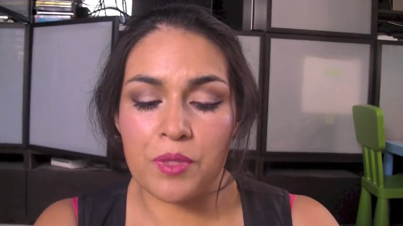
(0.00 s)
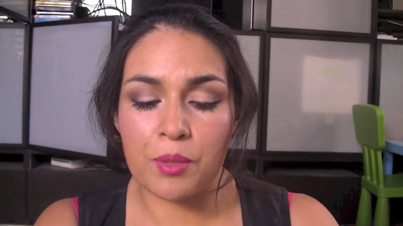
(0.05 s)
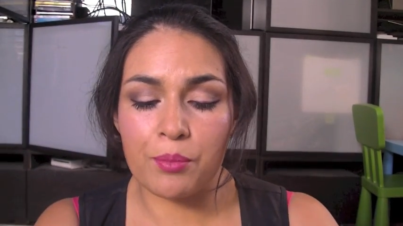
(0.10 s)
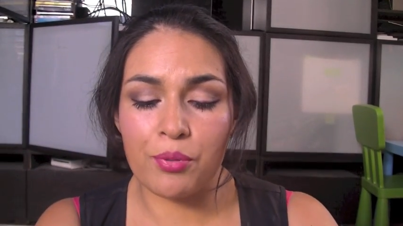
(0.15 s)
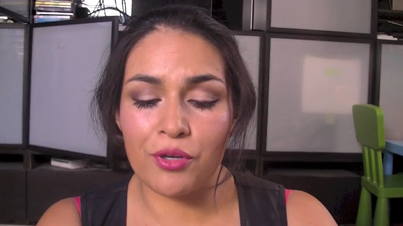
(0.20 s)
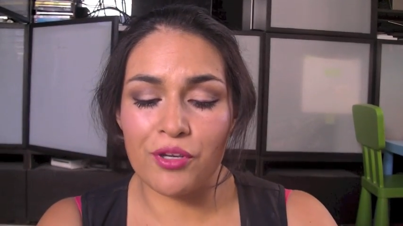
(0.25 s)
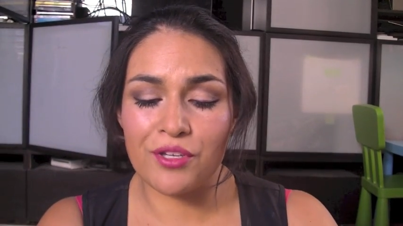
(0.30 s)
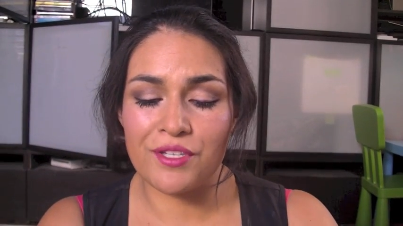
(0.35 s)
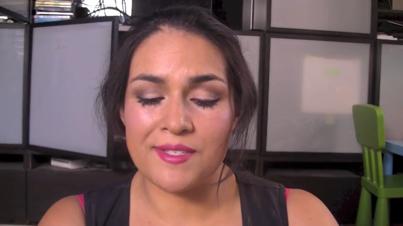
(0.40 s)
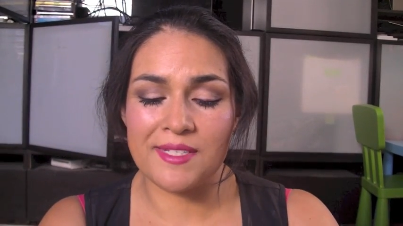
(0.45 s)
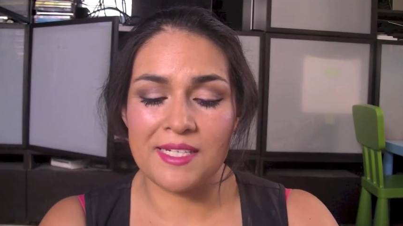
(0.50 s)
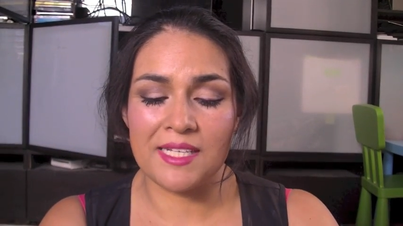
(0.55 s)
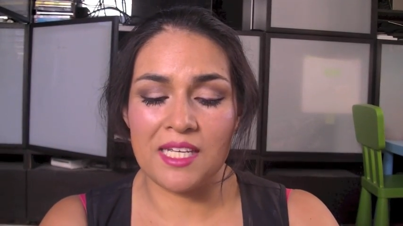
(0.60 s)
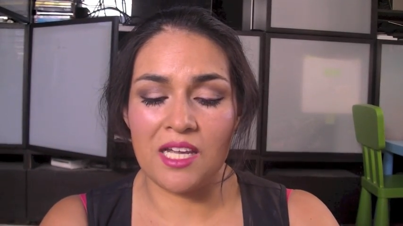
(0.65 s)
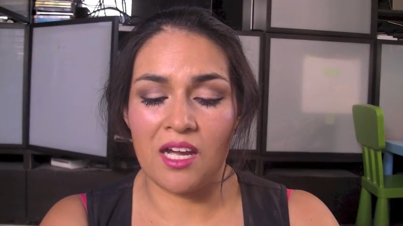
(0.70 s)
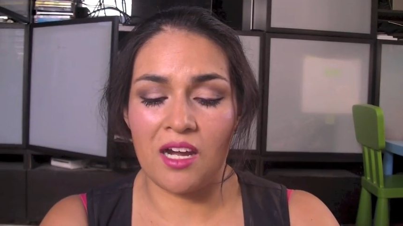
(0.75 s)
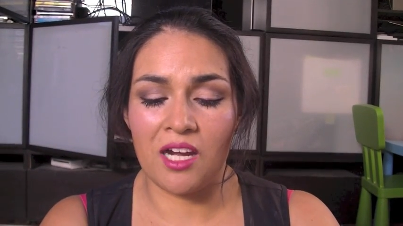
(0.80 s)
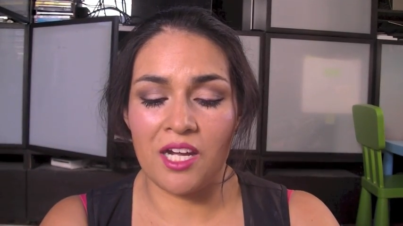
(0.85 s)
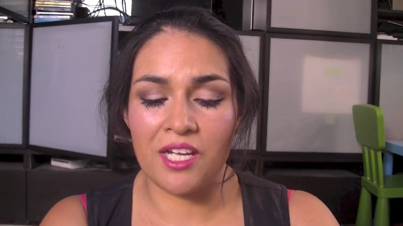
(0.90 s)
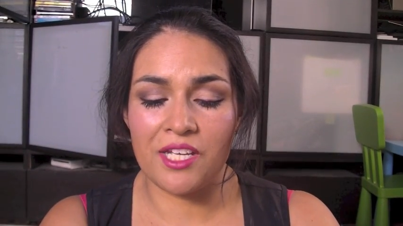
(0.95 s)

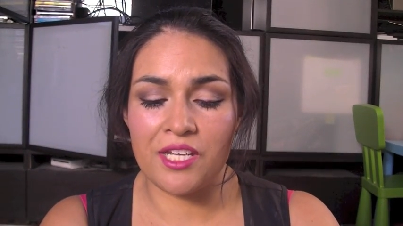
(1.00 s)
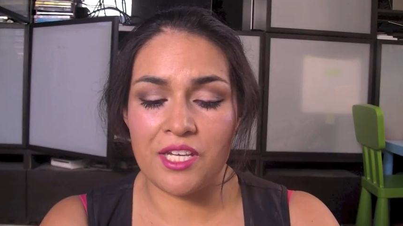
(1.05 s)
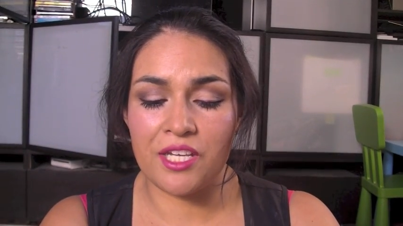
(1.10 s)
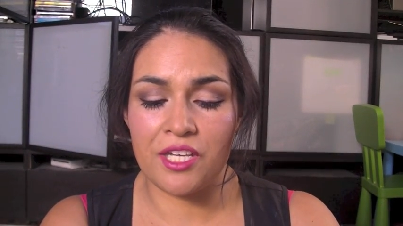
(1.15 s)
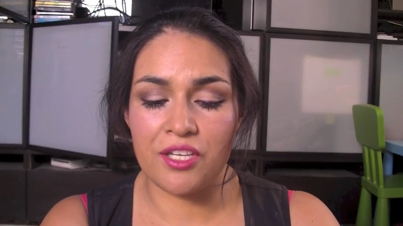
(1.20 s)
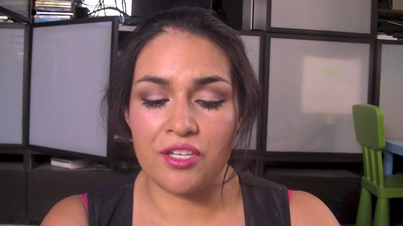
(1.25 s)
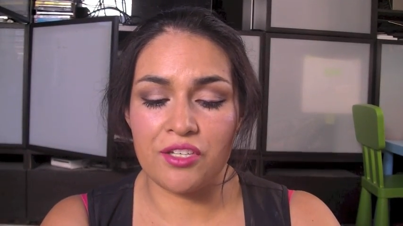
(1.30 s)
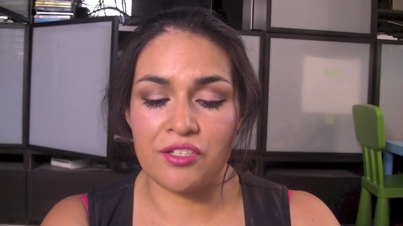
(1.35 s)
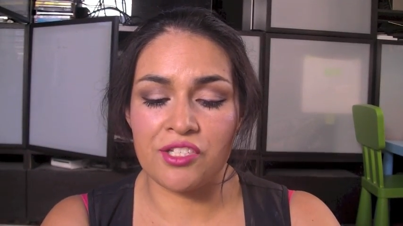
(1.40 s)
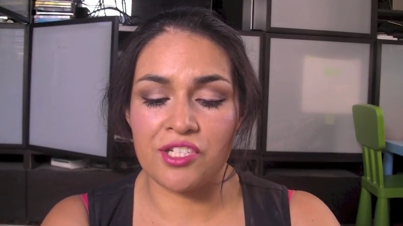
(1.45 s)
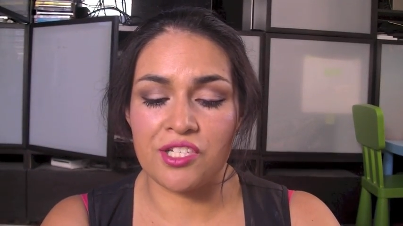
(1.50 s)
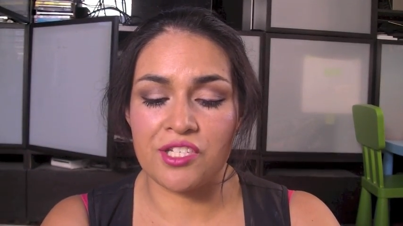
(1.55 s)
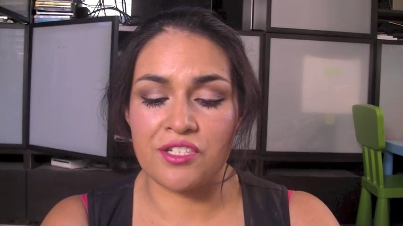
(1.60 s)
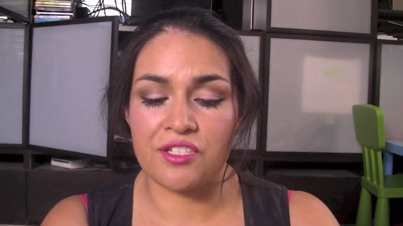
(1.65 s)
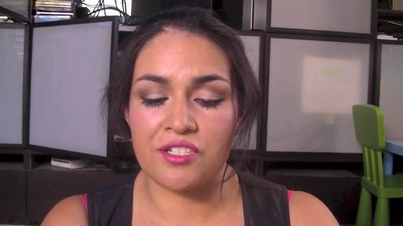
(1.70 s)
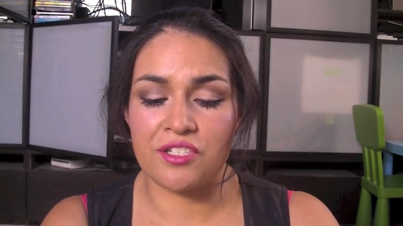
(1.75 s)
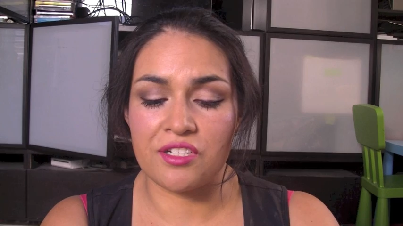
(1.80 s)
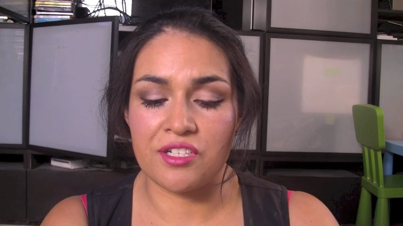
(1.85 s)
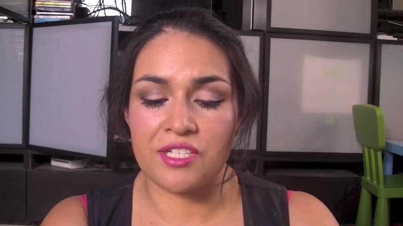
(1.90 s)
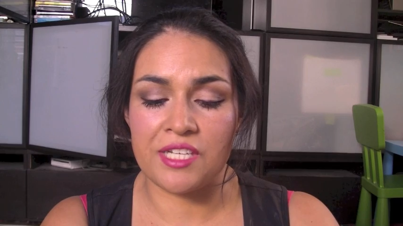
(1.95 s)
Personally, I
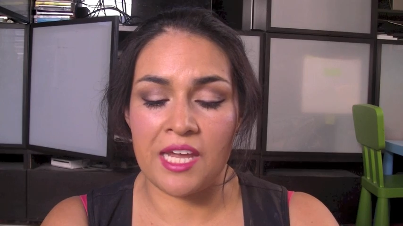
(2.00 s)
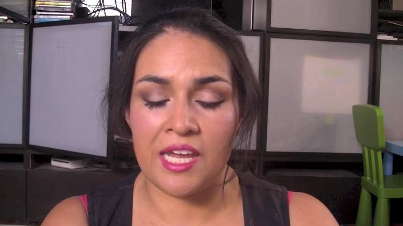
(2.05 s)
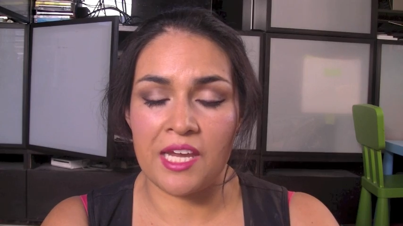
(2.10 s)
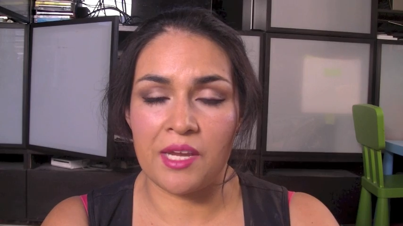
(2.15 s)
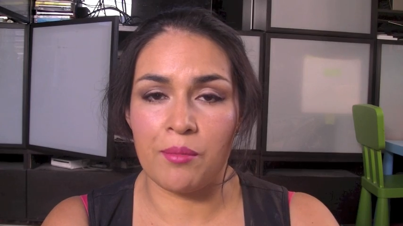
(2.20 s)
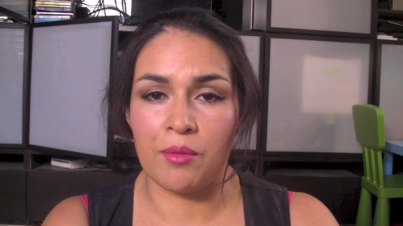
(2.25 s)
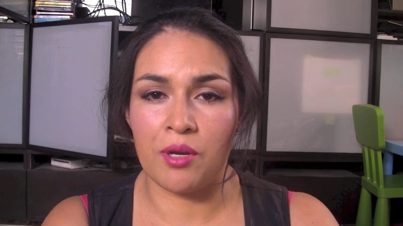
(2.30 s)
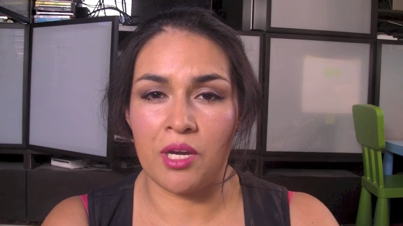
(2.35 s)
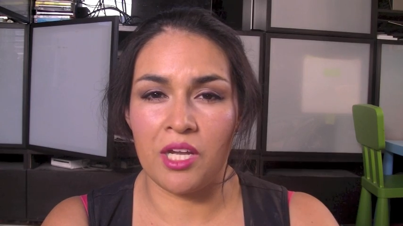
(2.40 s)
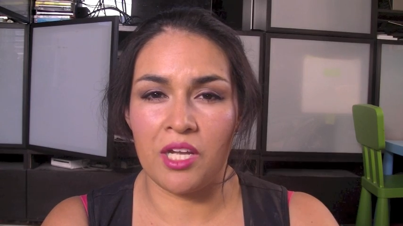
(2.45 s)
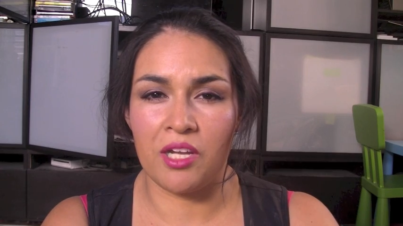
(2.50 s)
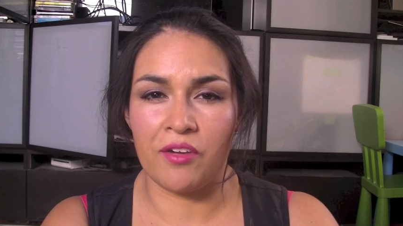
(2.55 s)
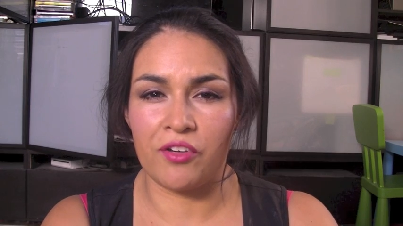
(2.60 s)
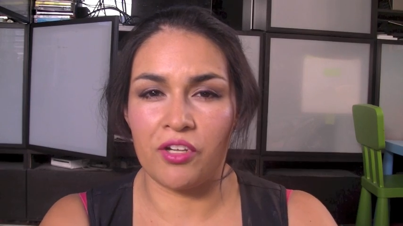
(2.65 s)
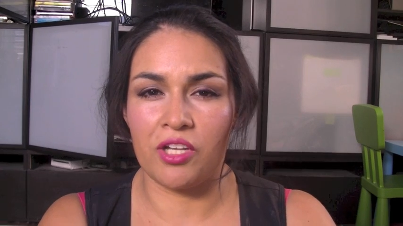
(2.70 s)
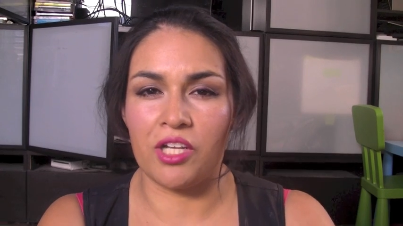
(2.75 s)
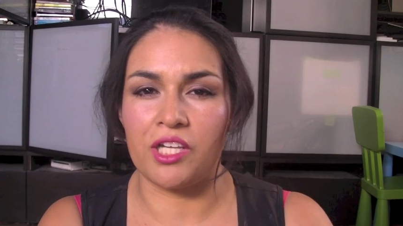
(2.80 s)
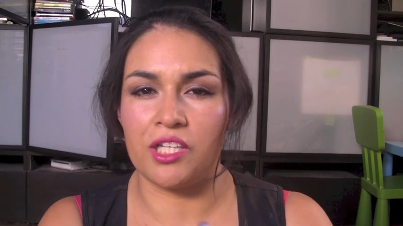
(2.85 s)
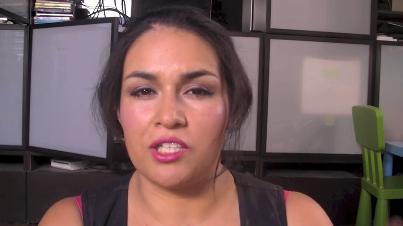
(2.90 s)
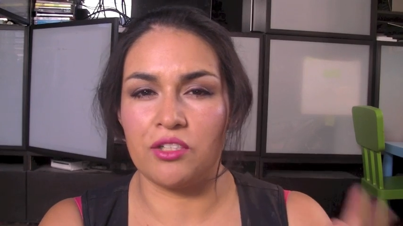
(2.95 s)
just take I've
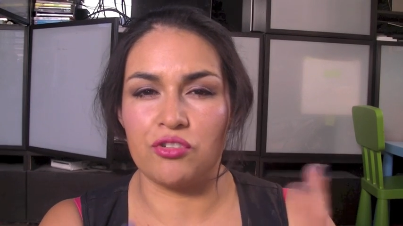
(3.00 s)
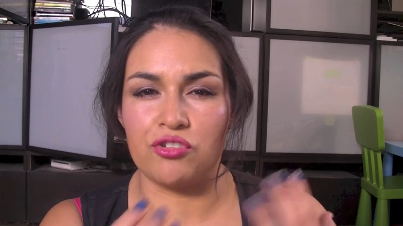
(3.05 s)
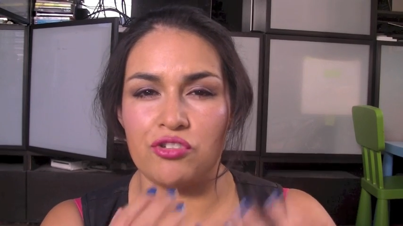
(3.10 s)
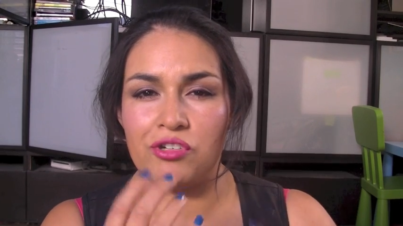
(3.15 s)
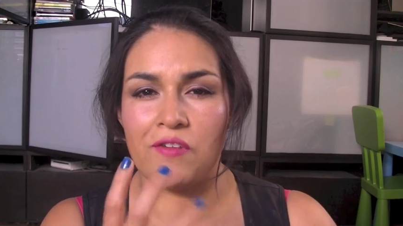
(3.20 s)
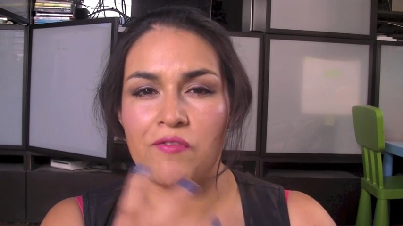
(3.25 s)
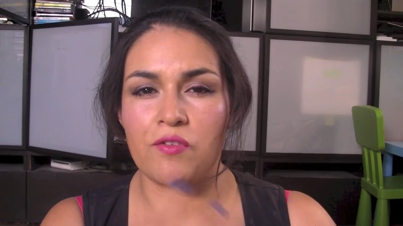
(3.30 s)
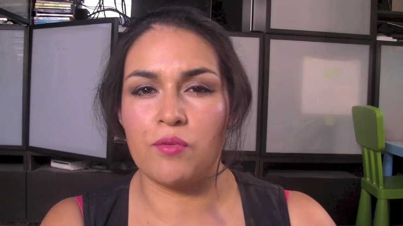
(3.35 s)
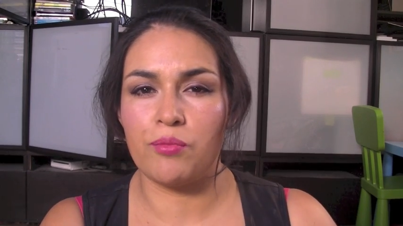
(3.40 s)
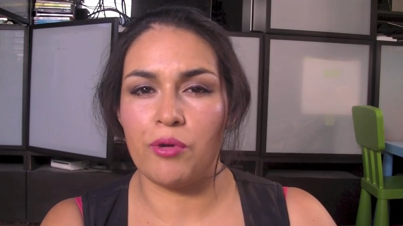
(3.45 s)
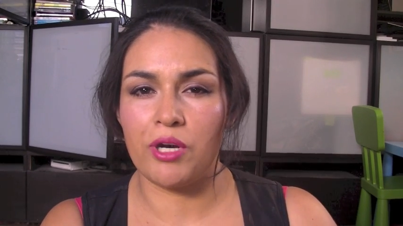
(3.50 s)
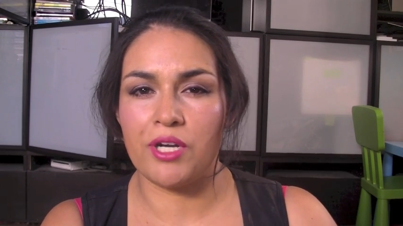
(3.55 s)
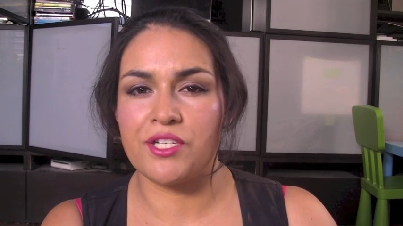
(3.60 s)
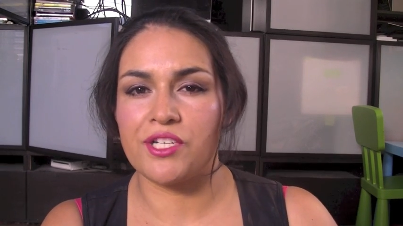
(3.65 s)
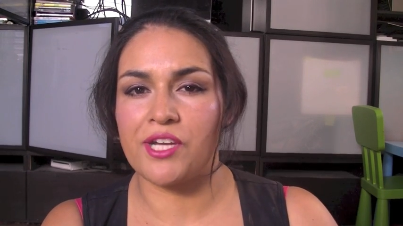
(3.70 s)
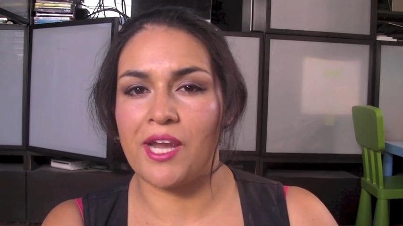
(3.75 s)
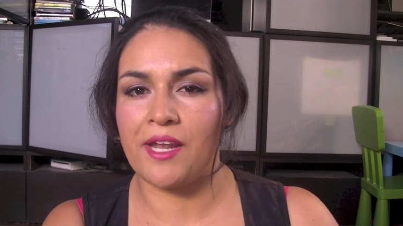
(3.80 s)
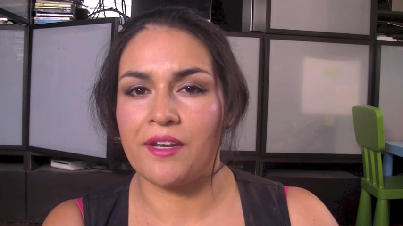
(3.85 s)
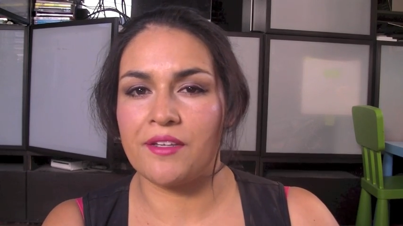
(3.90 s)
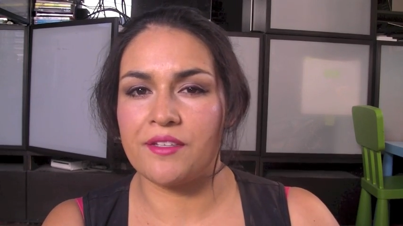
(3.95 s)
got like a little travel
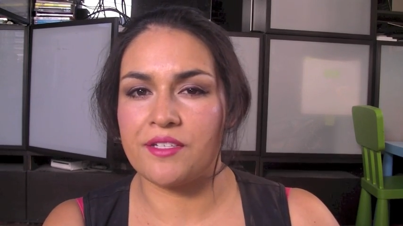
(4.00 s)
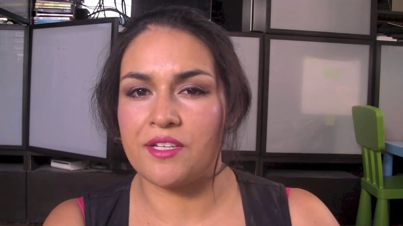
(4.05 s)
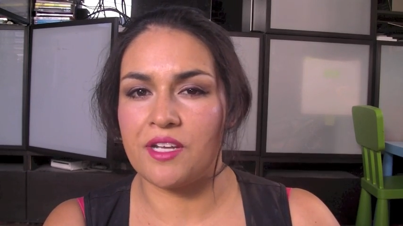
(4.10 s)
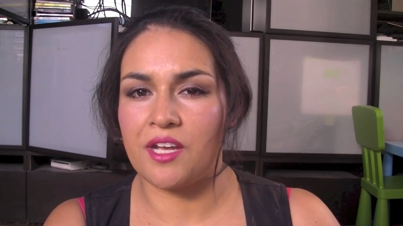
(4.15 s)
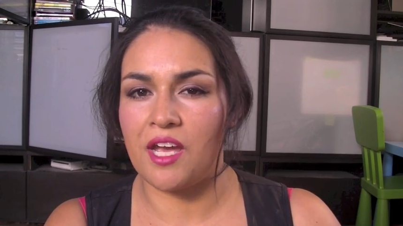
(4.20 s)
brush canister,